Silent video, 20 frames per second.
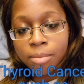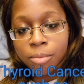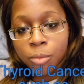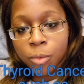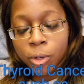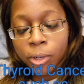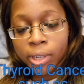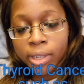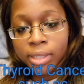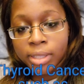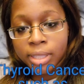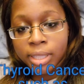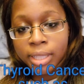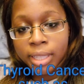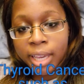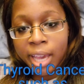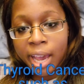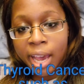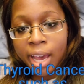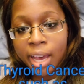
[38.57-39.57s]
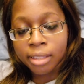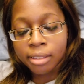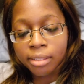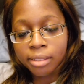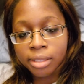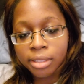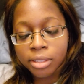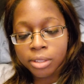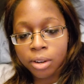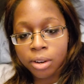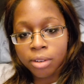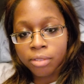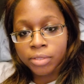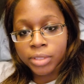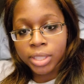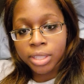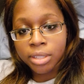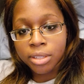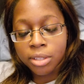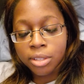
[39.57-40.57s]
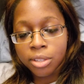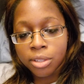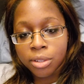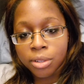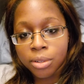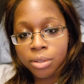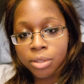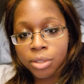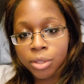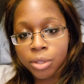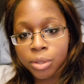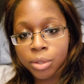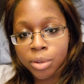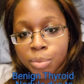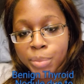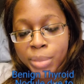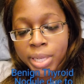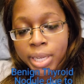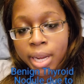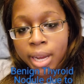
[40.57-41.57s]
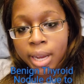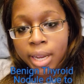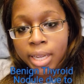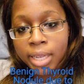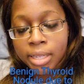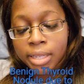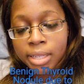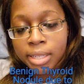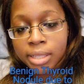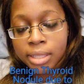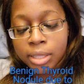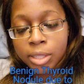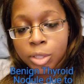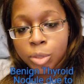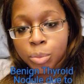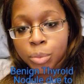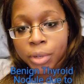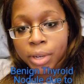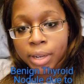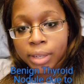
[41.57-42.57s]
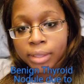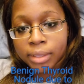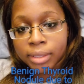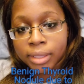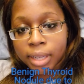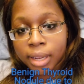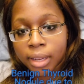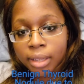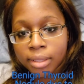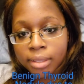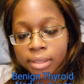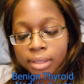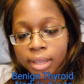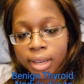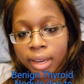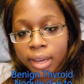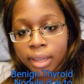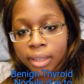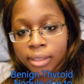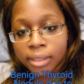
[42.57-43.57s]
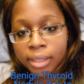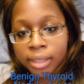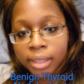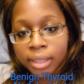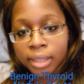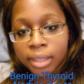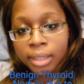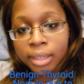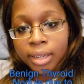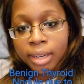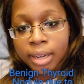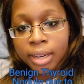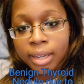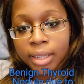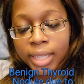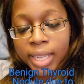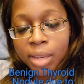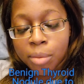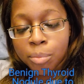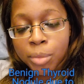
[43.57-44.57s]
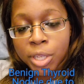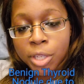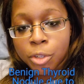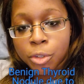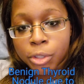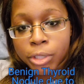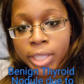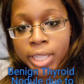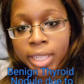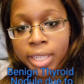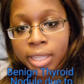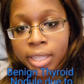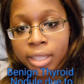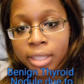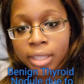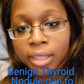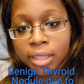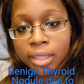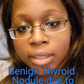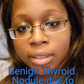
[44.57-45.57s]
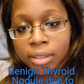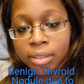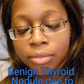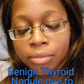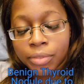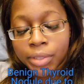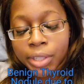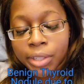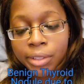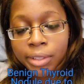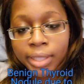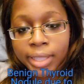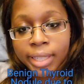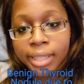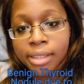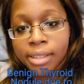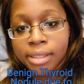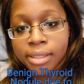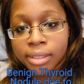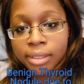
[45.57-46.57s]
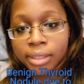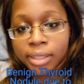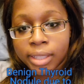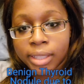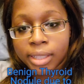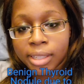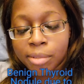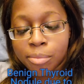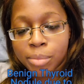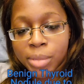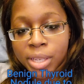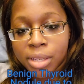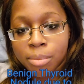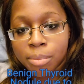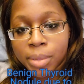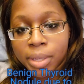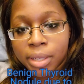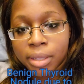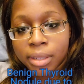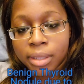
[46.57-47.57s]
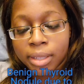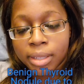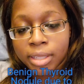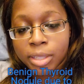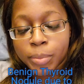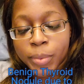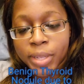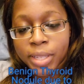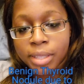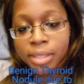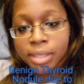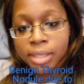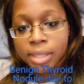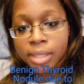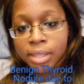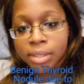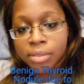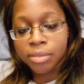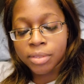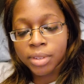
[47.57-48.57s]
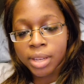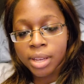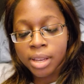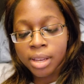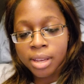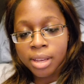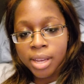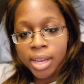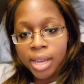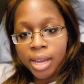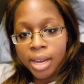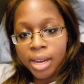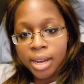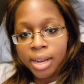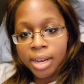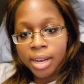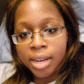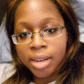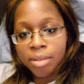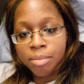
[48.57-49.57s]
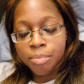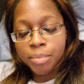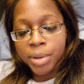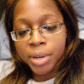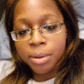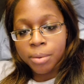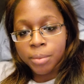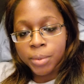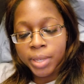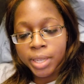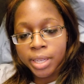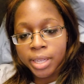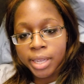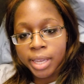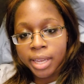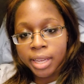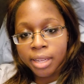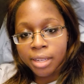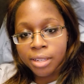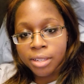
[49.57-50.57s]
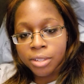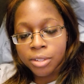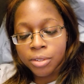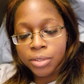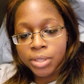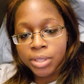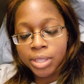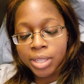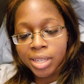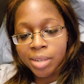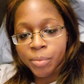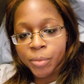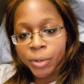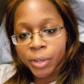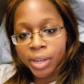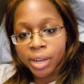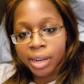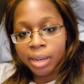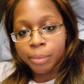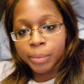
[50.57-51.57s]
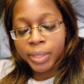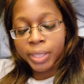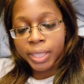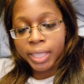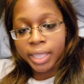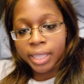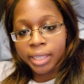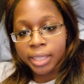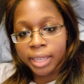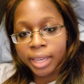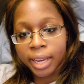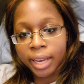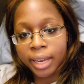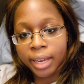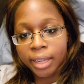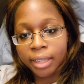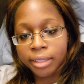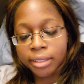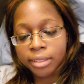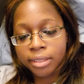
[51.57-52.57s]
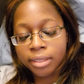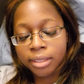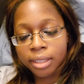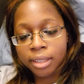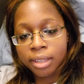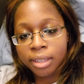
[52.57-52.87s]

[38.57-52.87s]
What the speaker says: Whereas in cats, it's often due to a benign disease process that can be treated fairly easily. It can be a bit expensive, but we again do see it more commonly in cats.